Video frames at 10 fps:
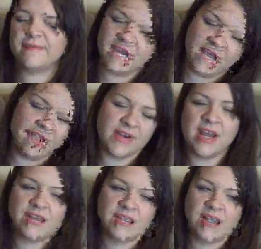Again, I haven't
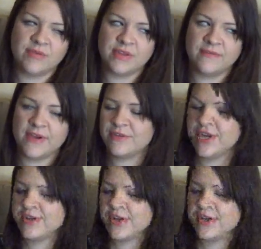had good luck with their
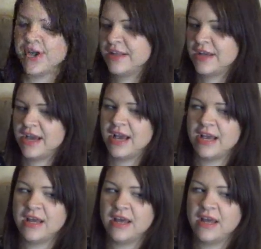foundation, and
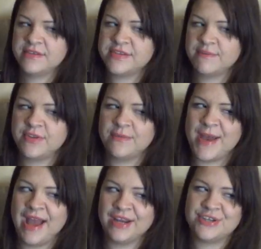some of their
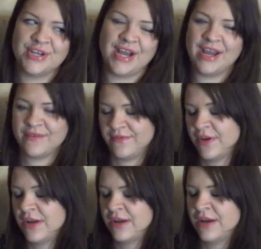packaging I have
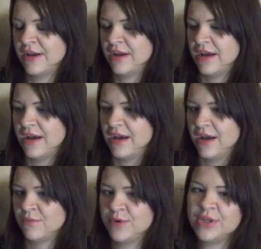
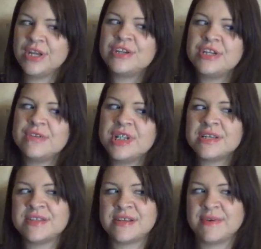a real issue with,
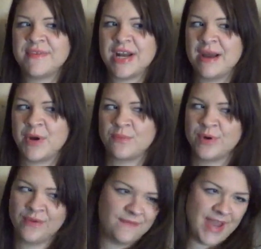and some of it I'm a
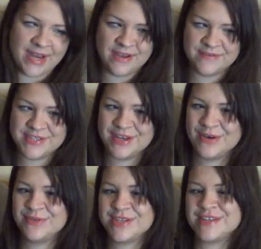real fan of.
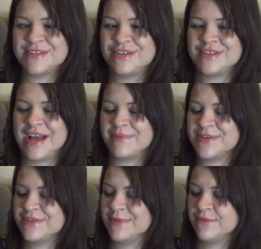So this just
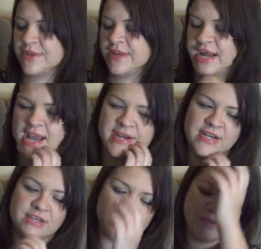happens to be one that I had
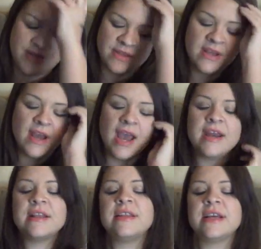an issue with. I
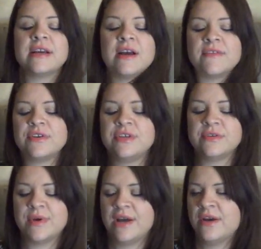didn't think it covered
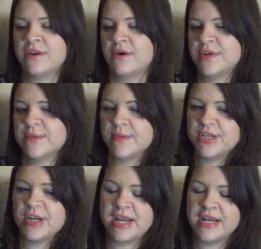too well. There wasn't
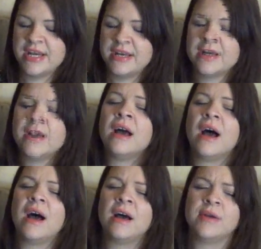much in it.
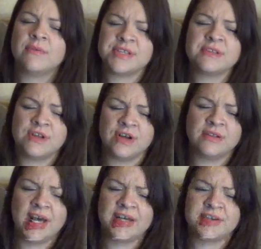It wasn't long
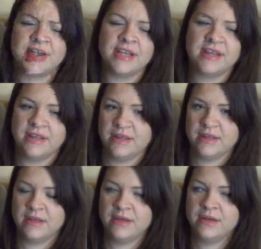lasting.
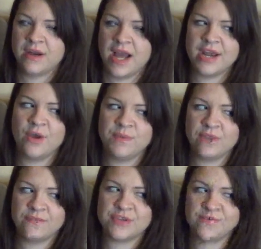God help
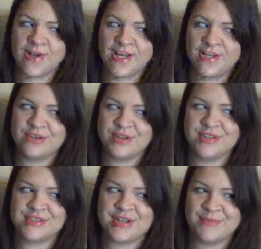you if you sweated during
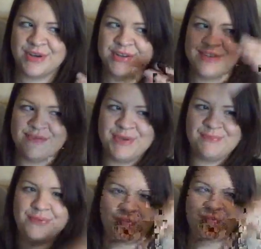the summer, because it would be
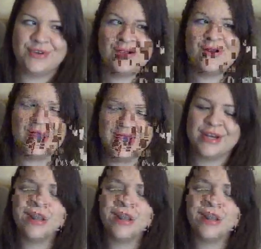gone.